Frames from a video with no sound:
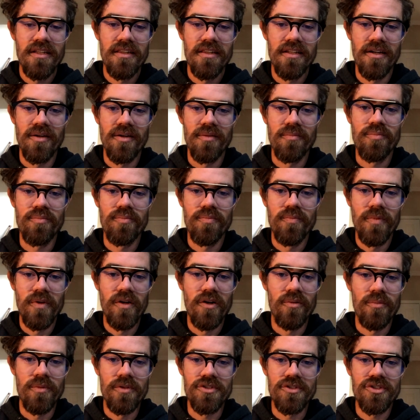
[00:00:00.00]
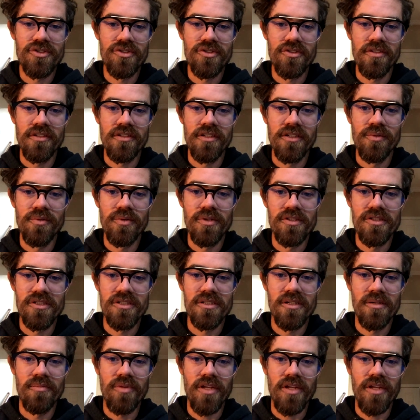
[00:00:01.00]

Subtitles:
There almost certainly was a